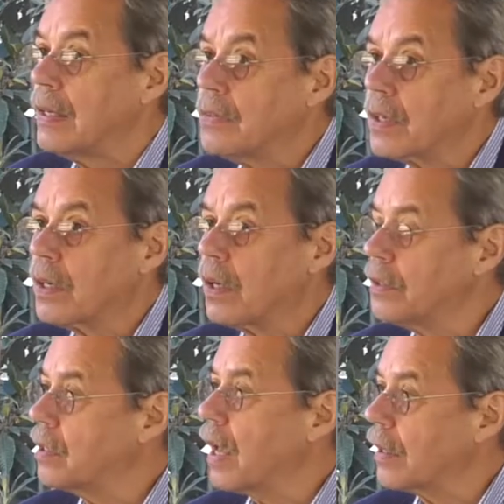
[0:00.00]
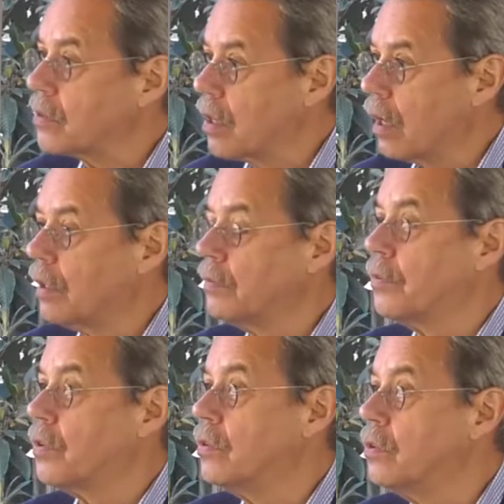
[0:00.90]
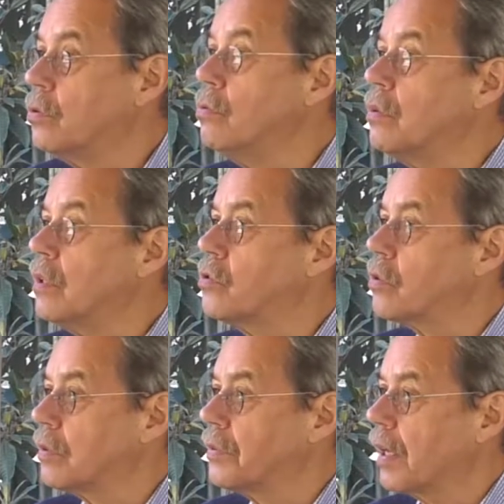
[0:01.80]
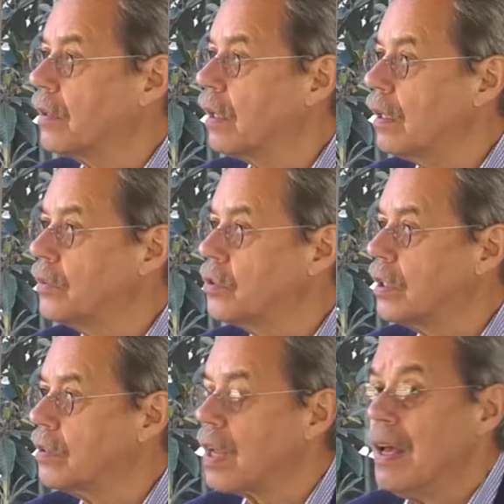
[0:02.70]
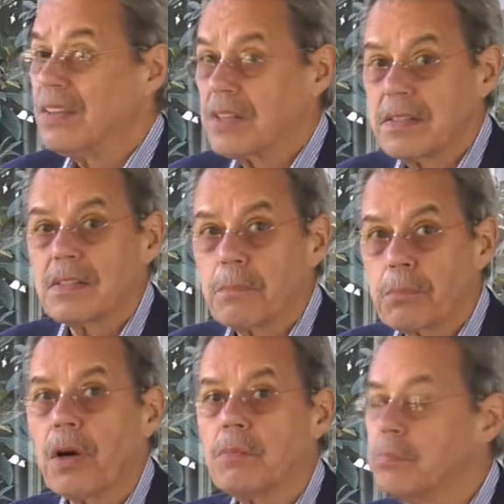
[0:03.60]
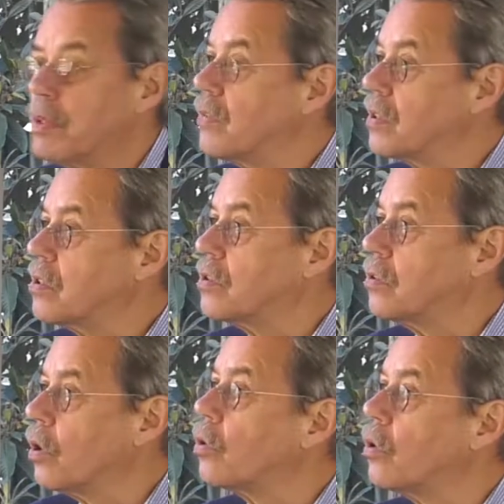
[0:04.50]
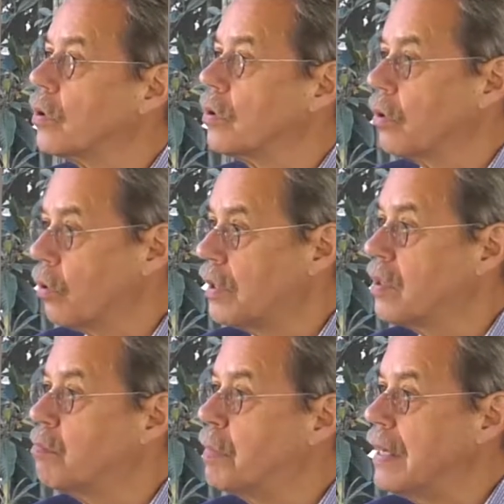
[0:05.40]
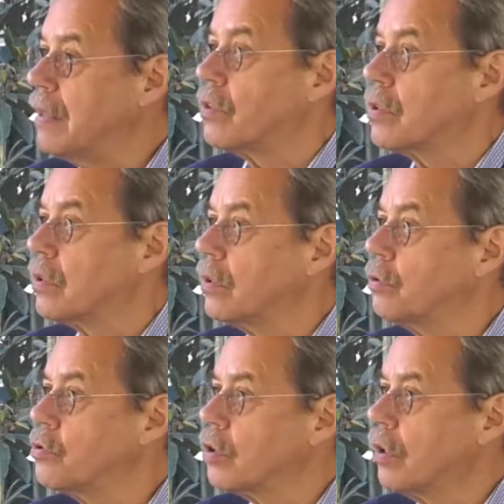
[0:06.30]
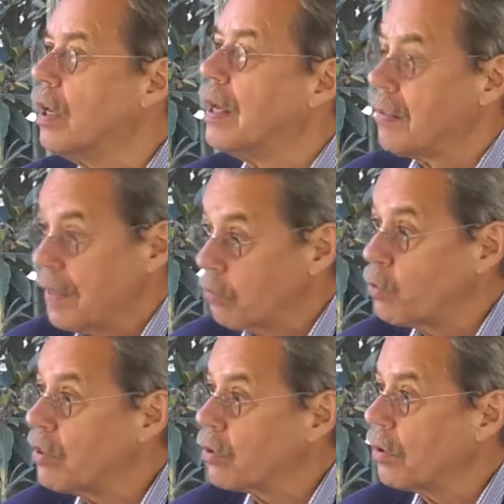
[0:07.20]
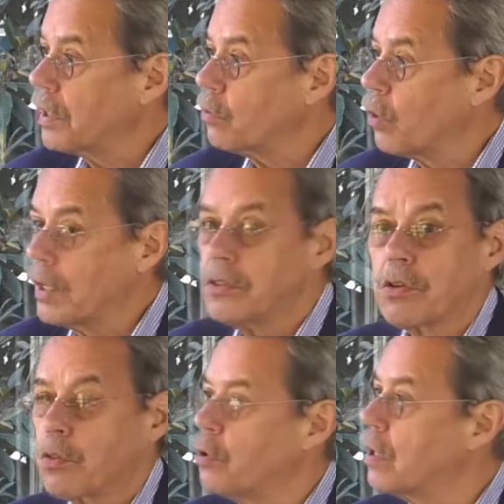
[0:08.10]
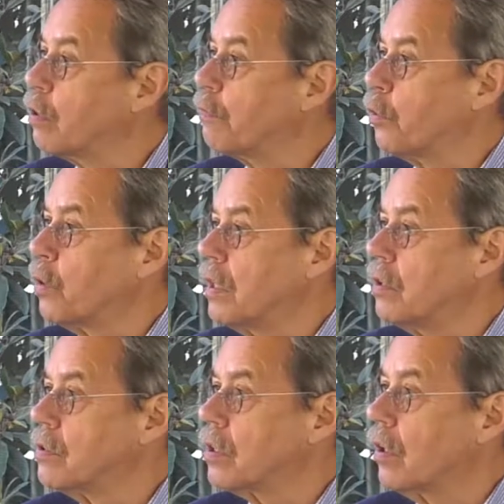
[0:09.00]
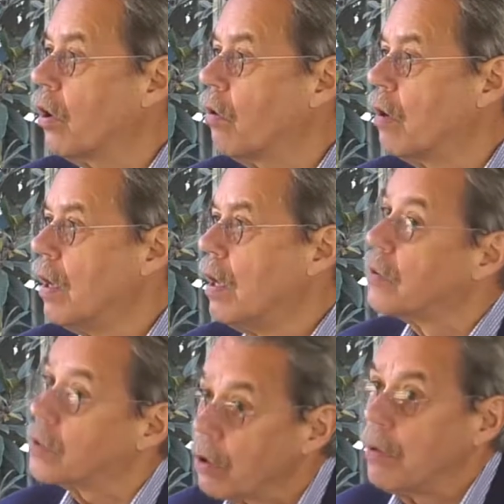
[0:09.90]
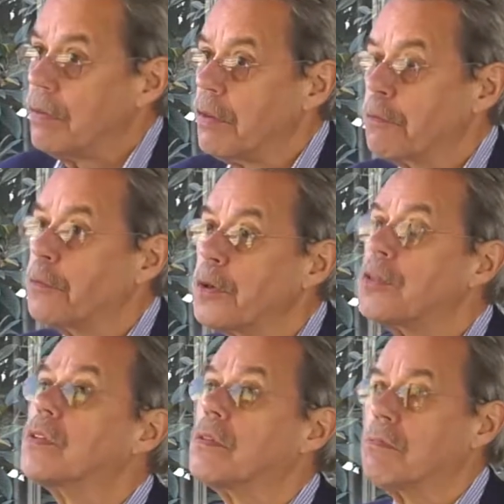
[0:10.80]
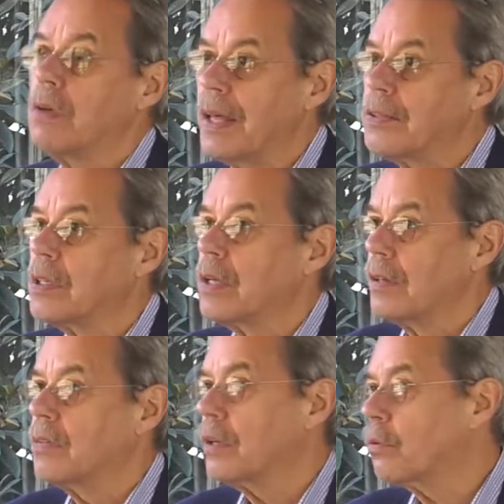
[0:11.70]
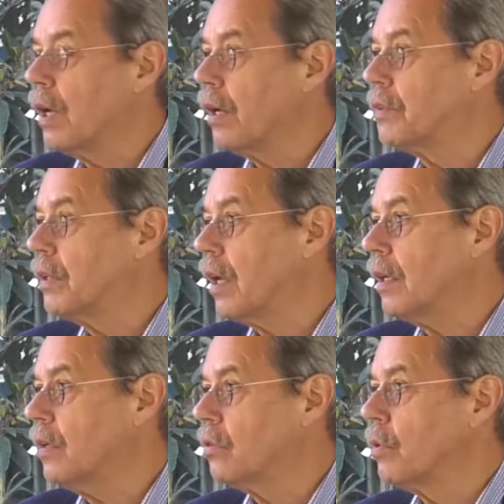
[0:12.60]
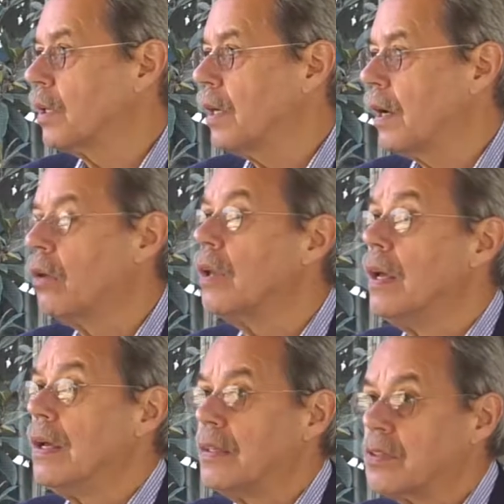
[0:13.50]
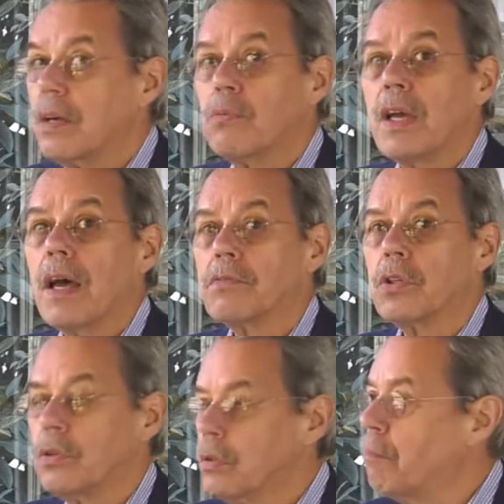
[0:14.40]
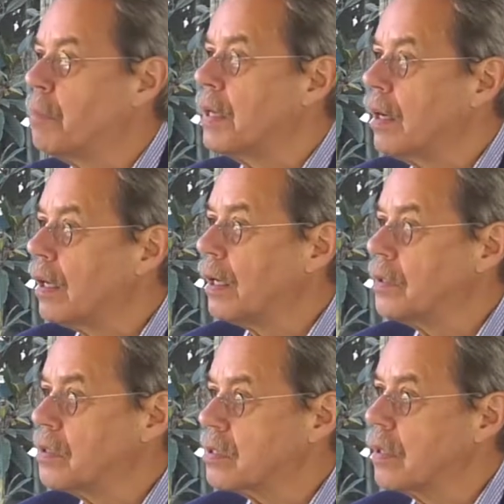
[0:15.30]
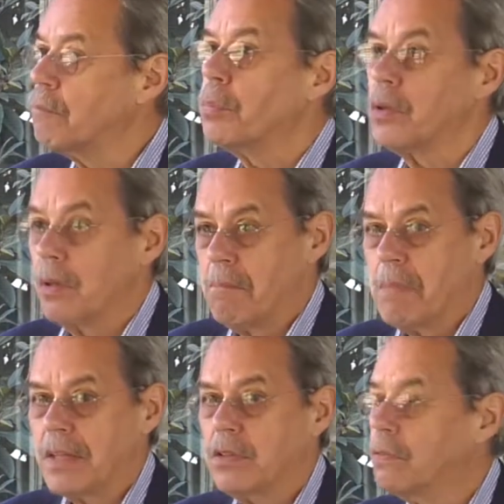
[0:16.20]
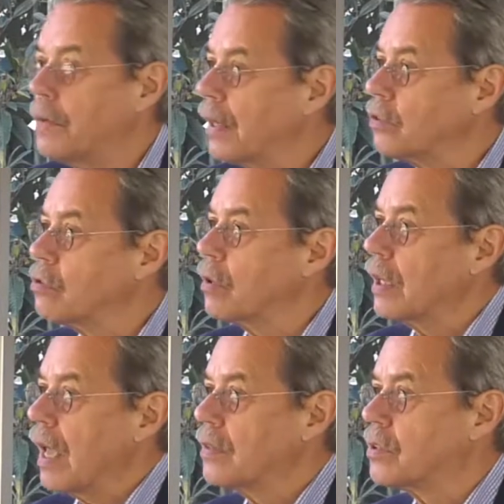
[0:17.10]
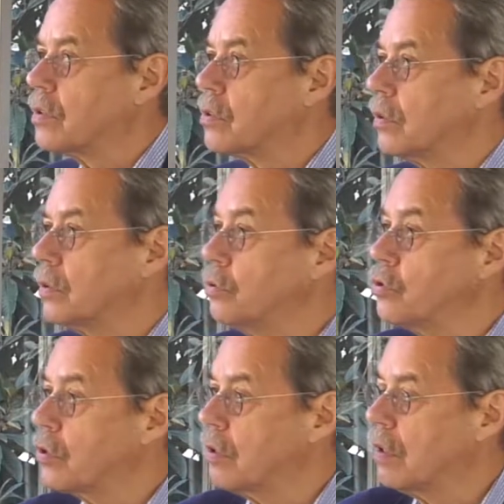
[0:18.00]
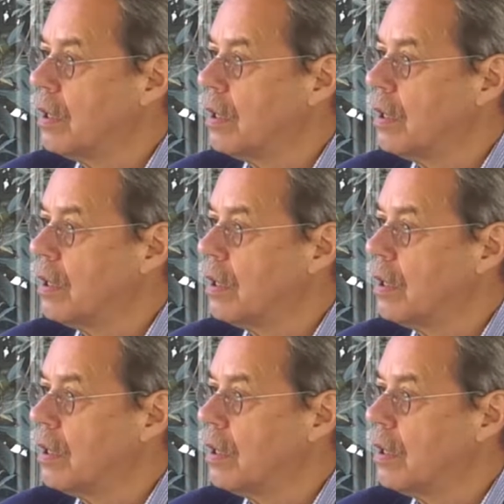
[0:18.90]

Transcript: in the context of the new digital technologies says that probably this is no longer going to be the solution that we thought it was 30 or 40 years ago. So the first lesson I think we have to take into account is that we have to look beyond simple manufacturing as a solution